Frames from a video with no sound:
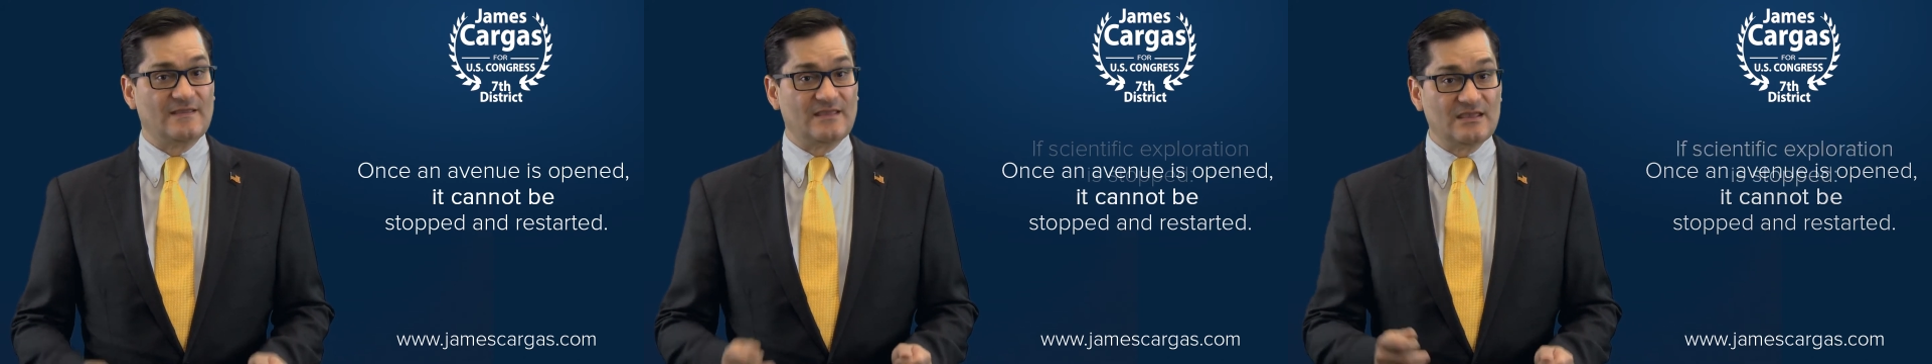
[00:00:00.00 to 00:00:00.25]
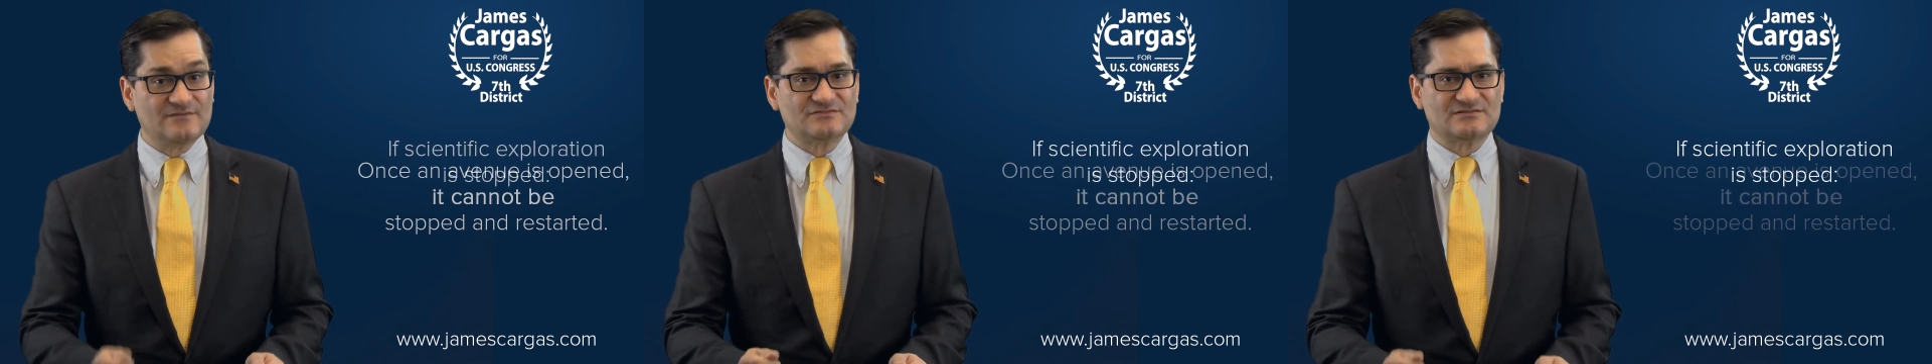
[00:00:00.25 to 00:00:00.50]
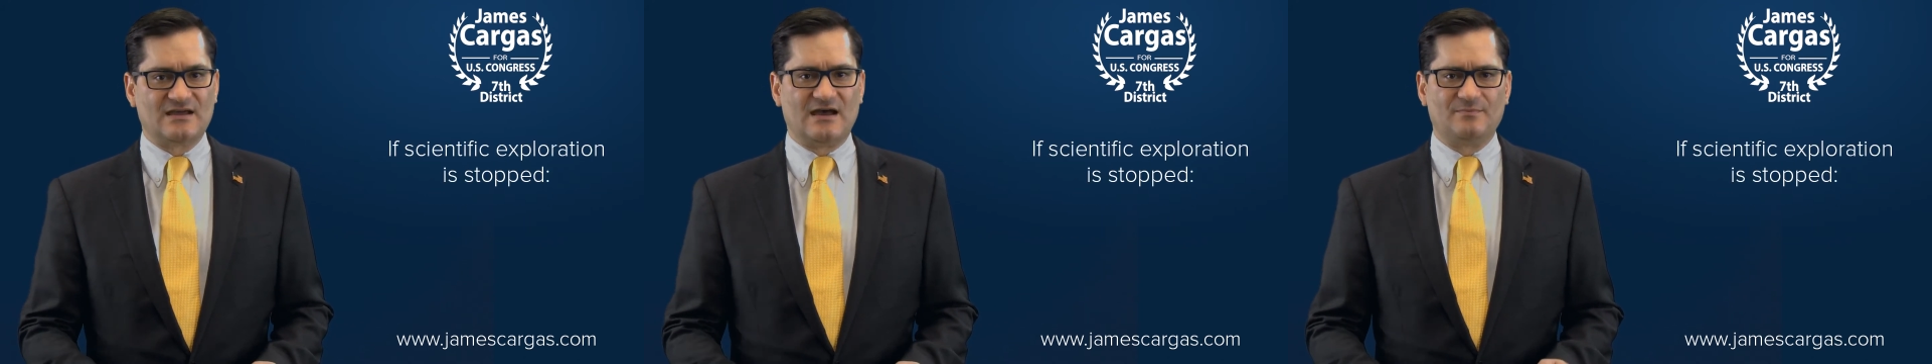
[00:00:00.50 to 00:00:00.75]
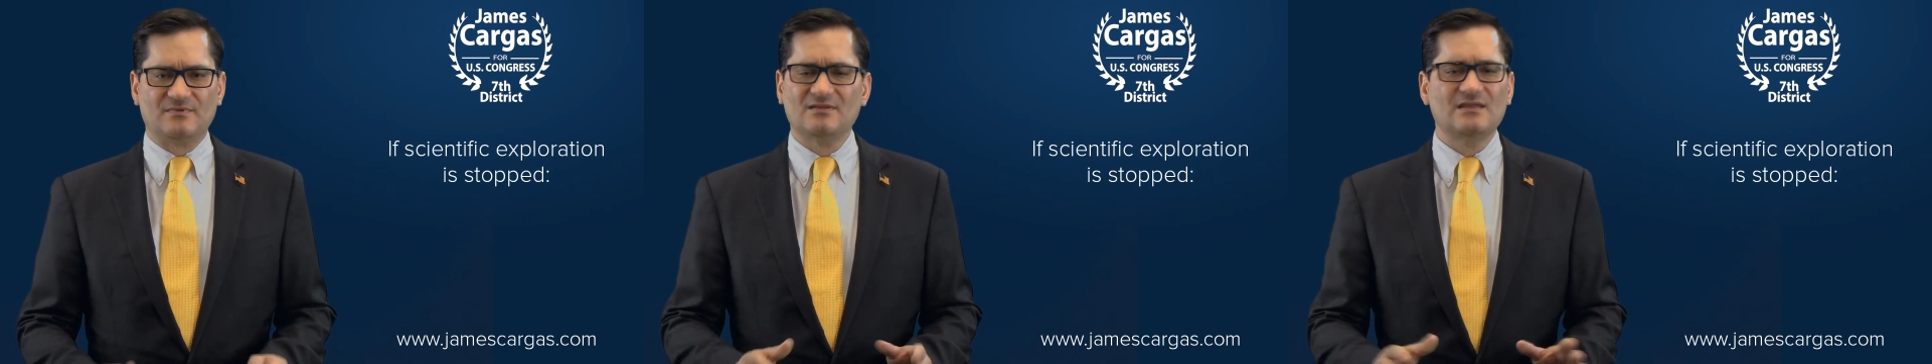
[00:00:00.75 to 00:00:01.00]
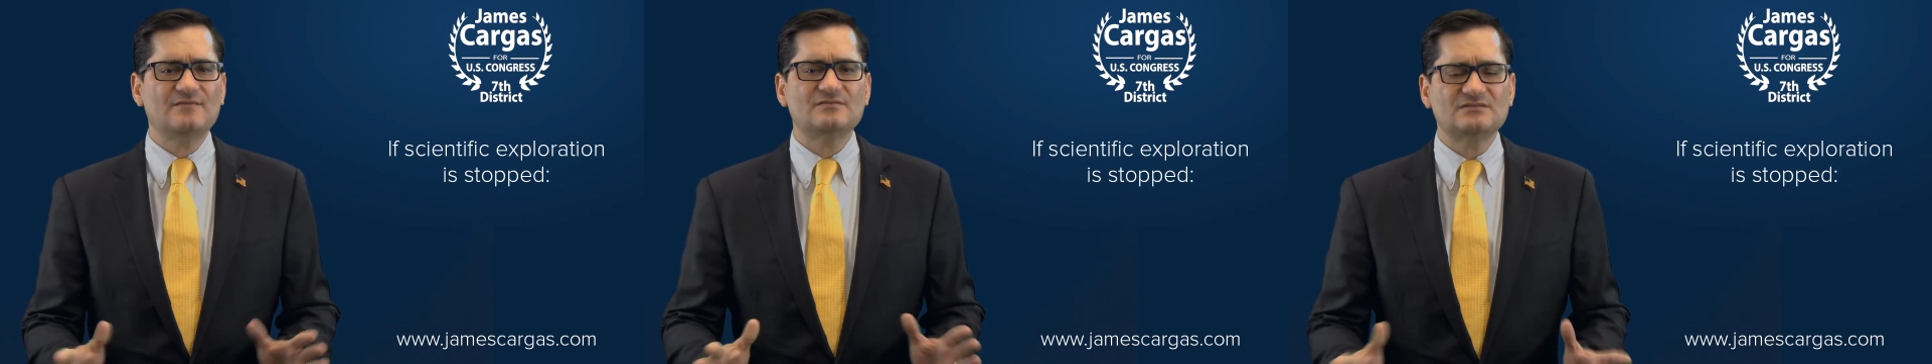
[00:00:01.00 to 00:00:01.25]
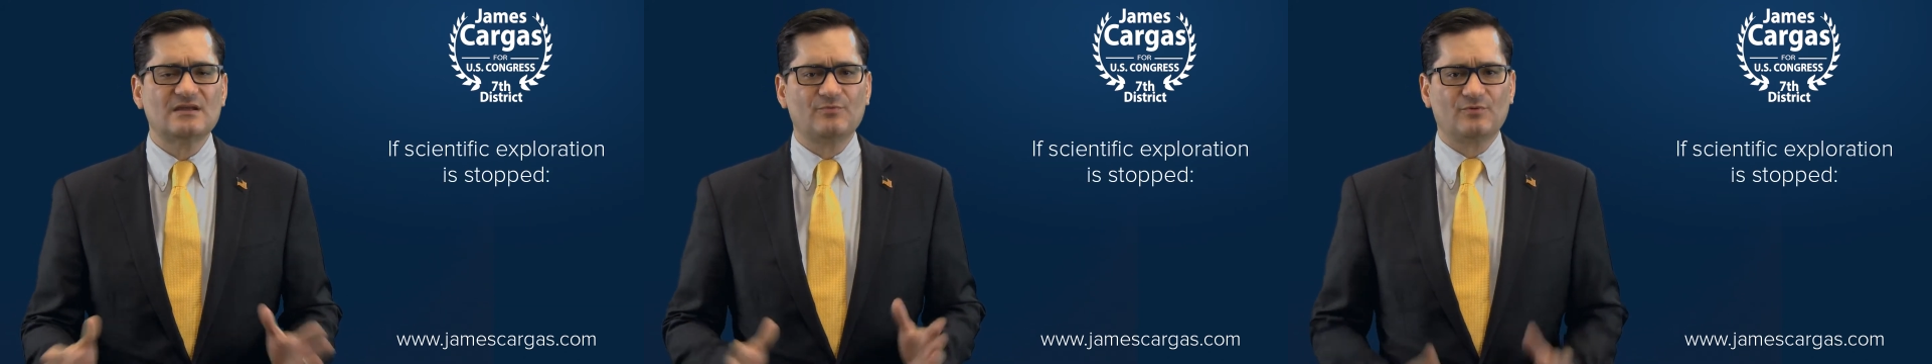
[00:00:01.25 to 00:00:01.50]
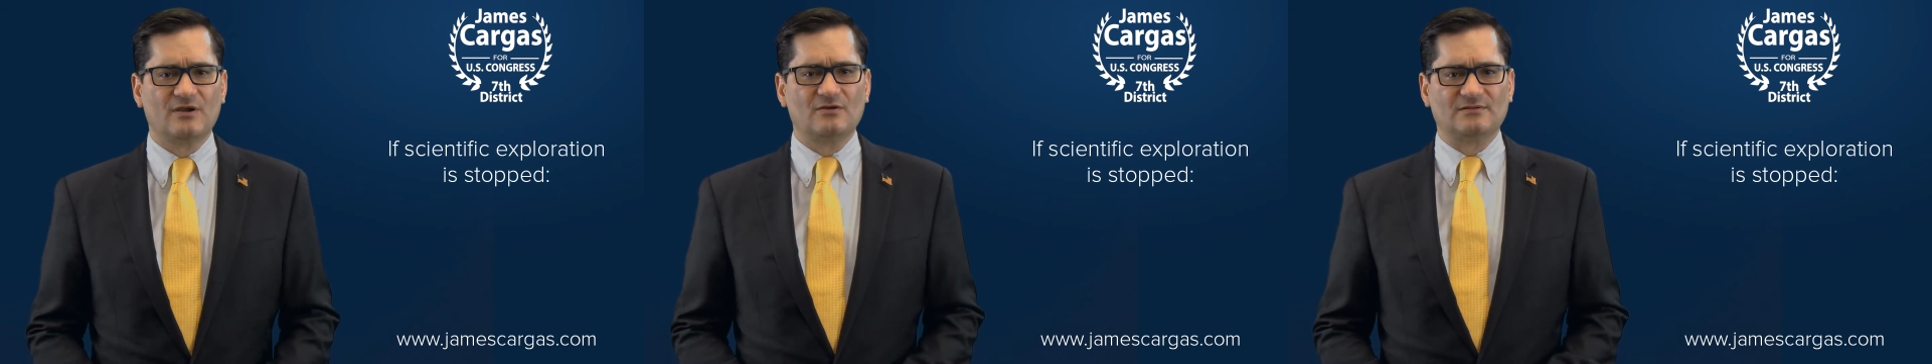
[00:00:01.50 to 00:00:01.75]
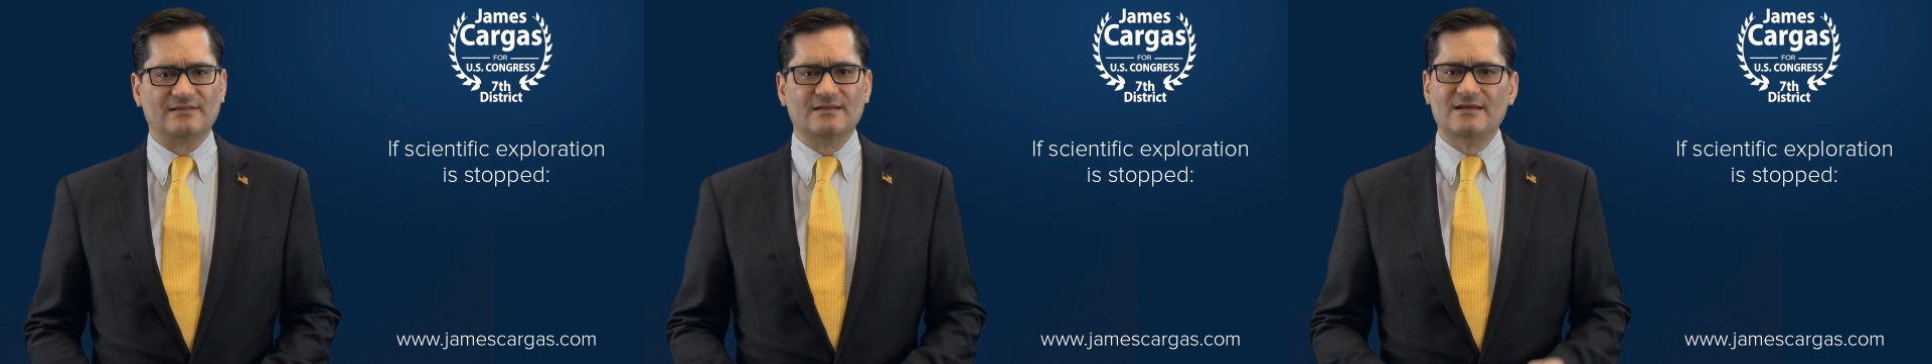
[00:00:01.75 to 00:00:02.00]
If stopped, even
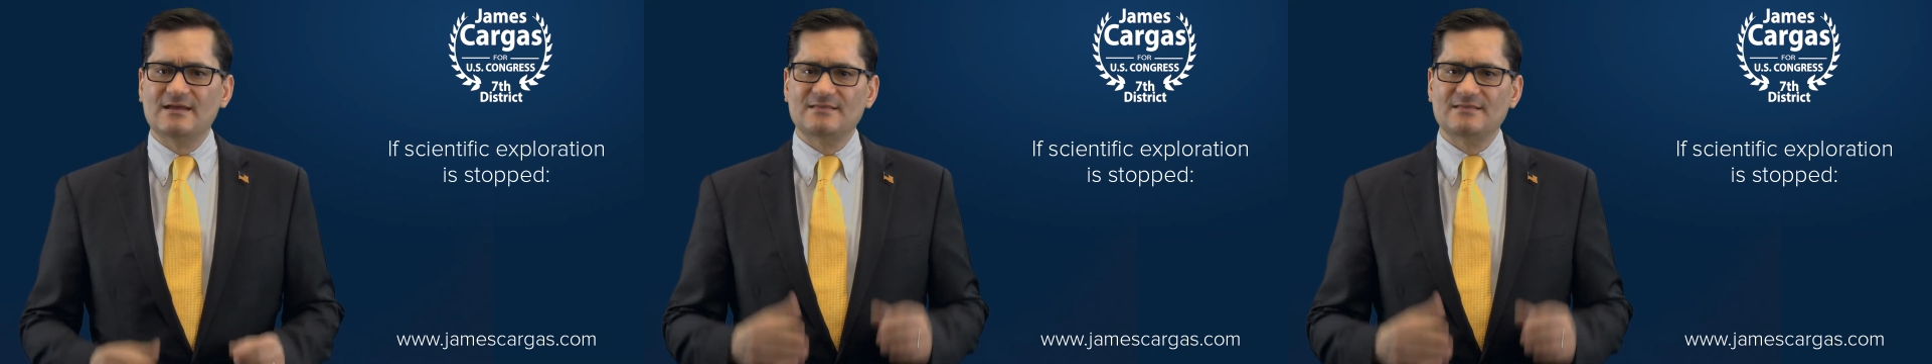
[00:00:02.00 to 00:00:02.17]
temporarily,